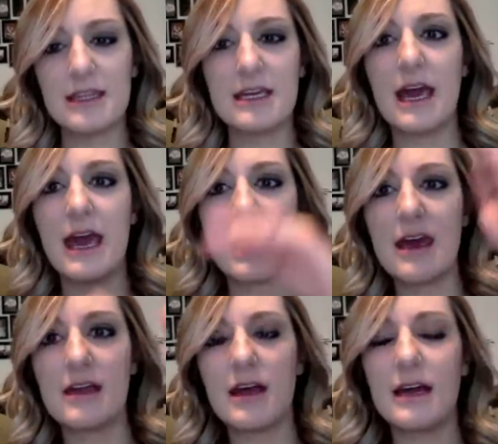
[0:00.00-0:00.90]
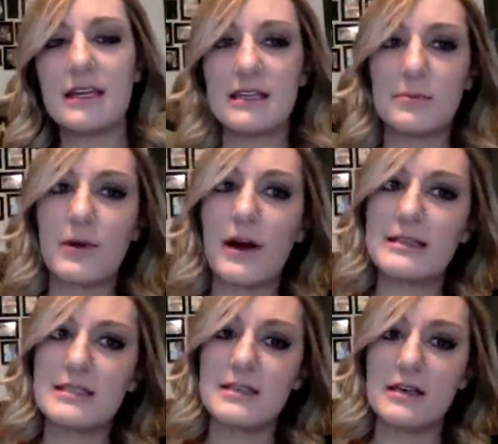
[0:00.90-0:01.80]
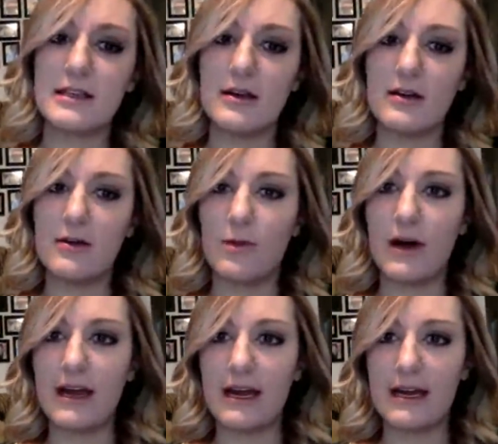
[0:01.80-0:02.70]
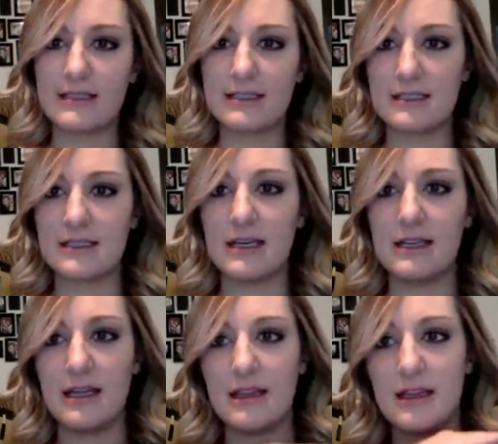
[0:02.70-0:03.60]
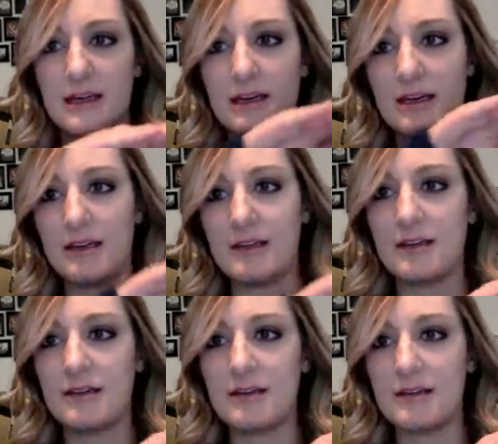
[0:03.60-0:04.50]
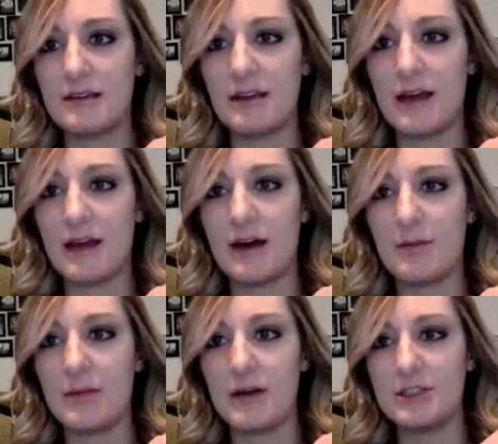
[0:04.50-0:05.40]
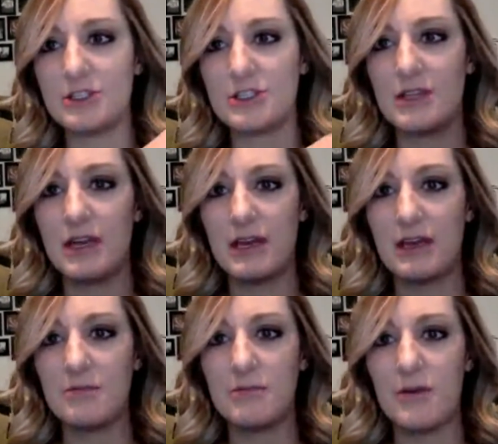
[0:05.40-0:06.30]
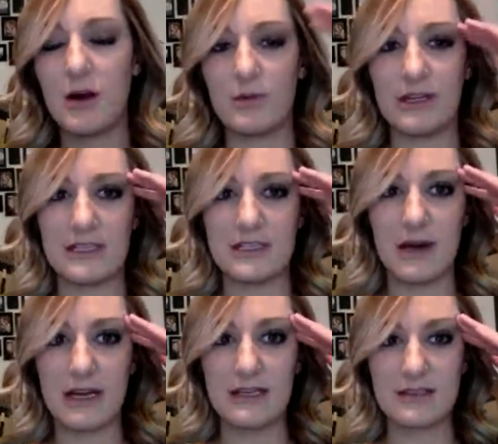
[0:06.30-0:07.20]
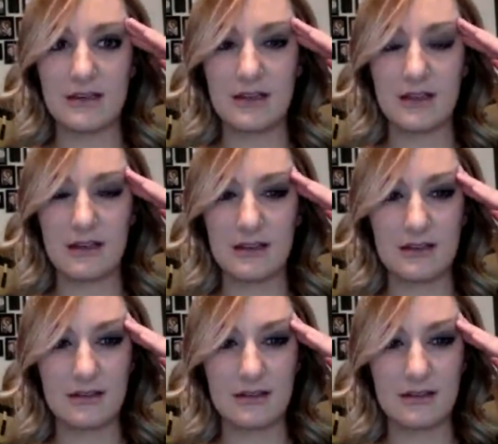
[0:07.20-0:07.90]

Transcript: think the price is on the y-axis, and then the how much they are willing to buy is on the.